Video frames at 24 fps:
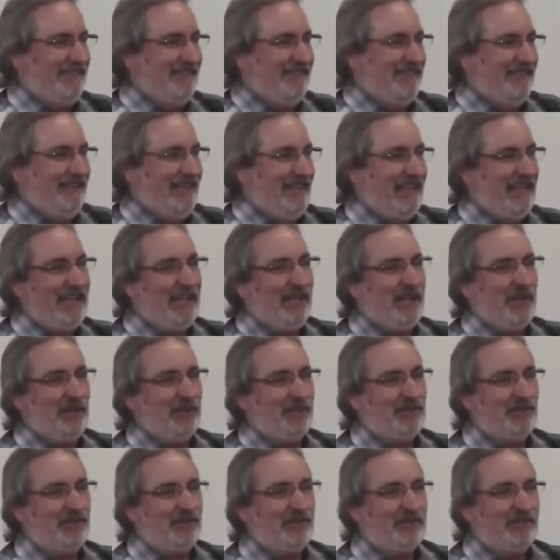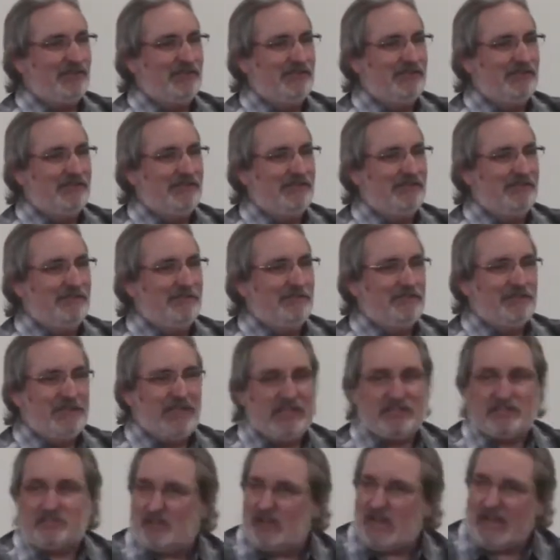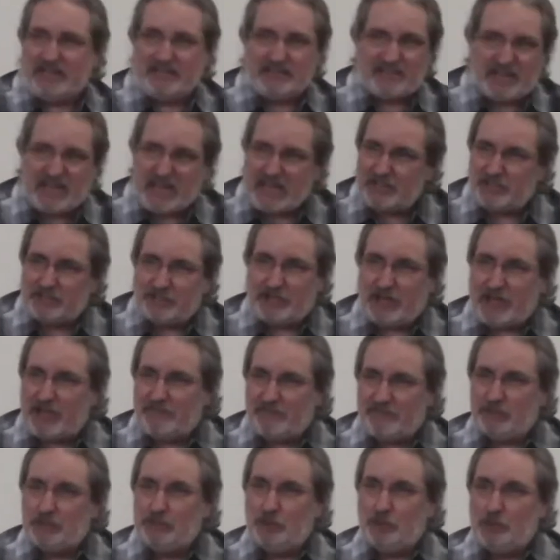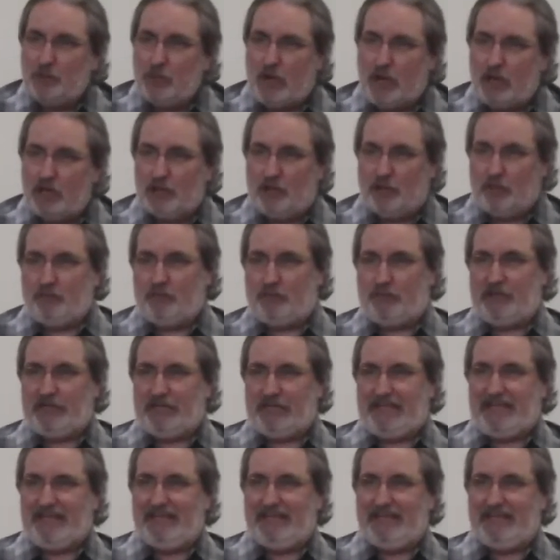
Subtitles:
is, it's like deja vu all over again.